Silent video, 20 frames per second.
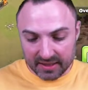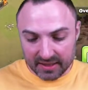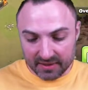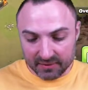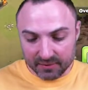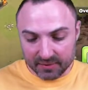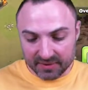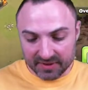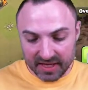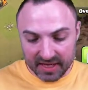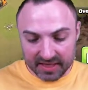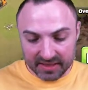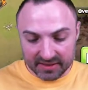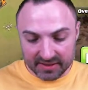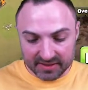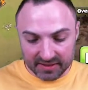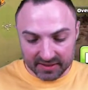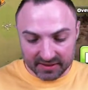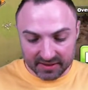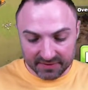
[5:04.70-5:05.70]
with any
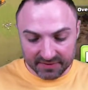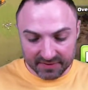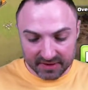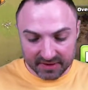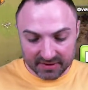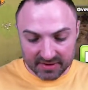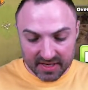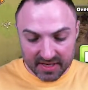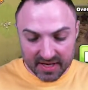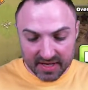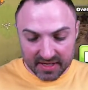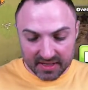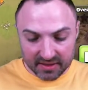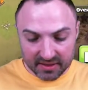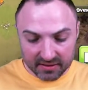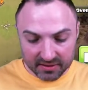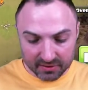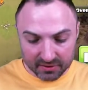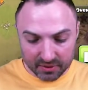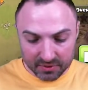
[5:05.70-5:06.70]
significance, he
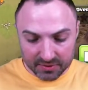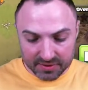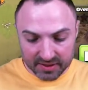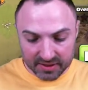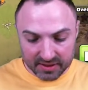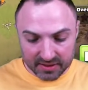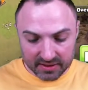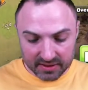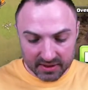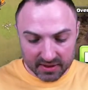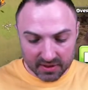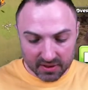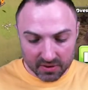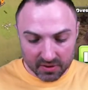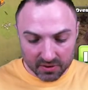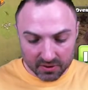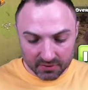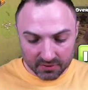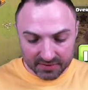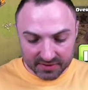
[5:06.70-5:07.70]
throws in
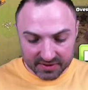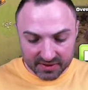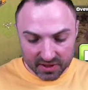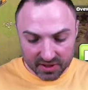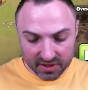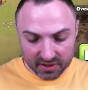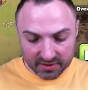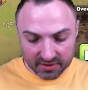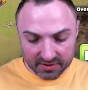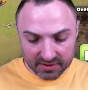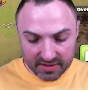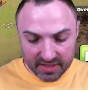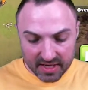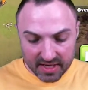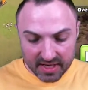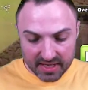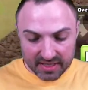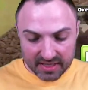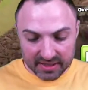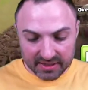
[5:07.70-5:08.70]
all of his hogs.
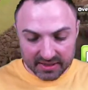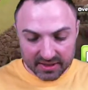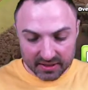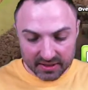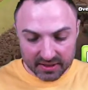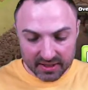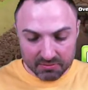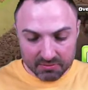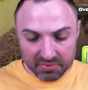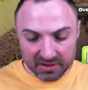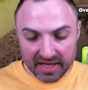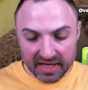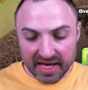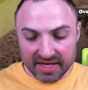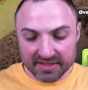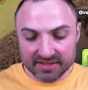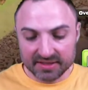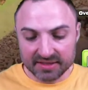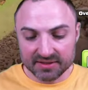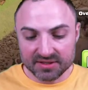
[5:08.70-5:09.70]
He's going to get
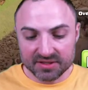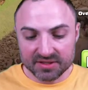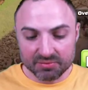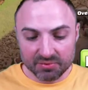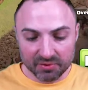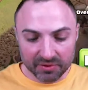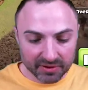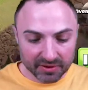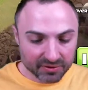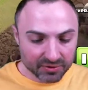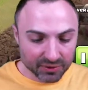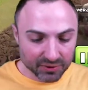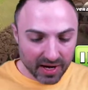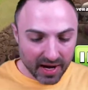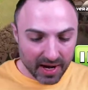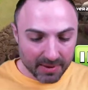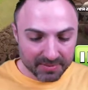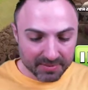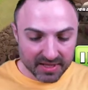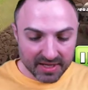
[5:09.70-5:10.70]
blasted, spring
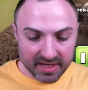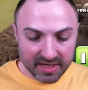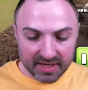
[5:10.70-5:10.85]
trapped.